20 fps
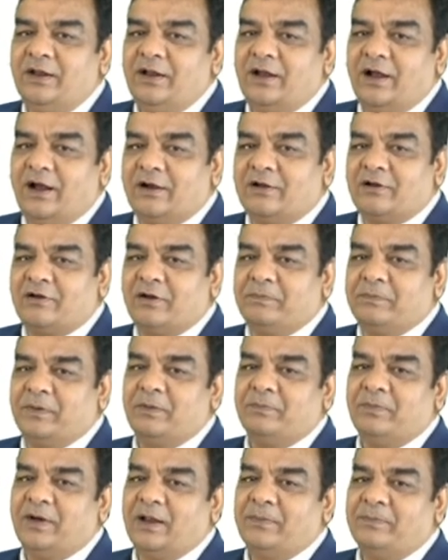a triple
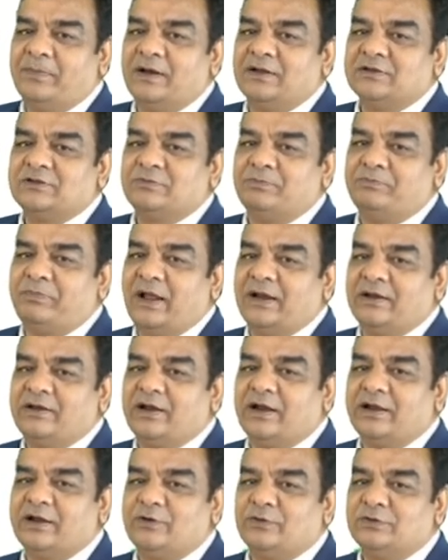bypass,
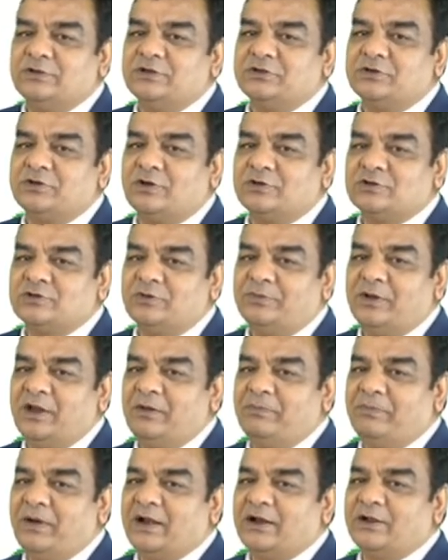
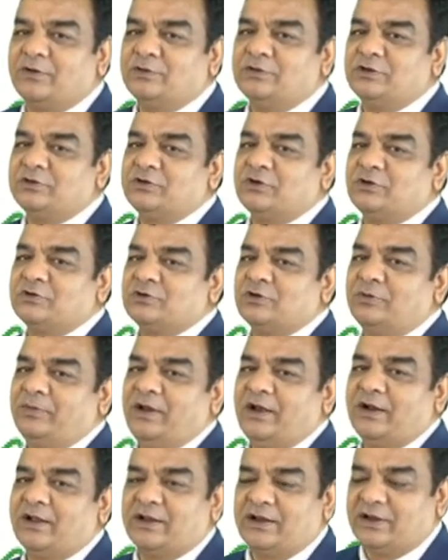pancreaticojejunostomy, hepaticojejunostomy,
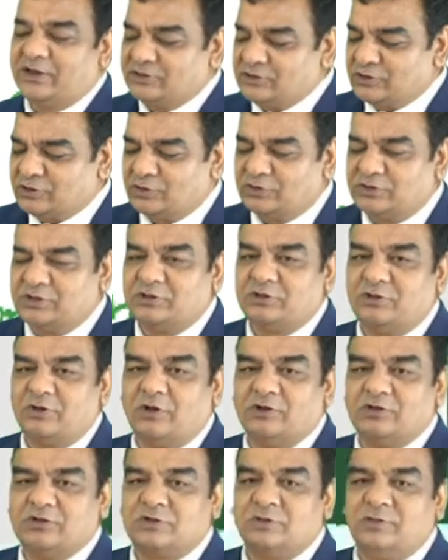and a
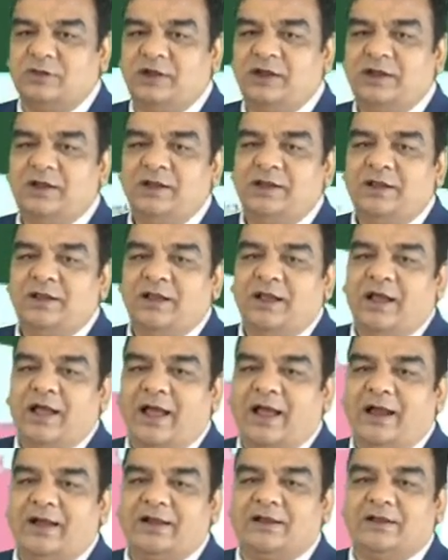gastrojejunostomy.
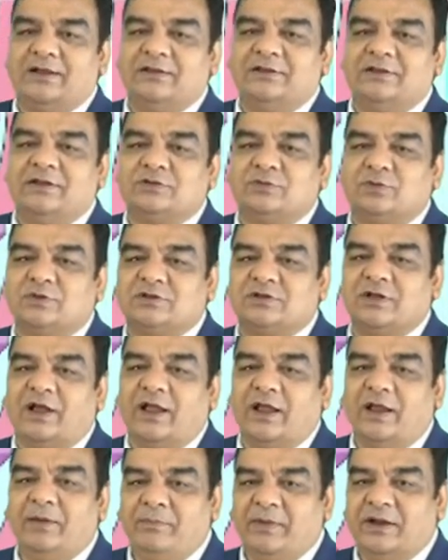And this was the
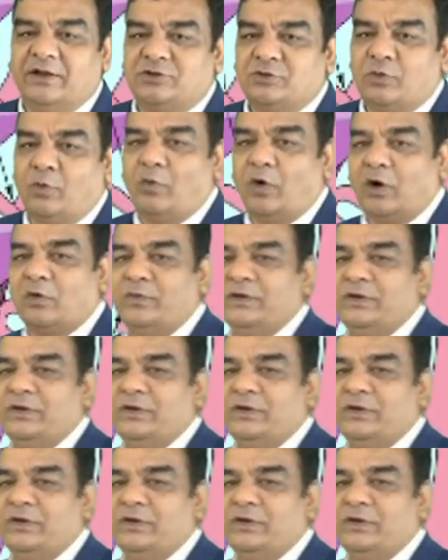image what we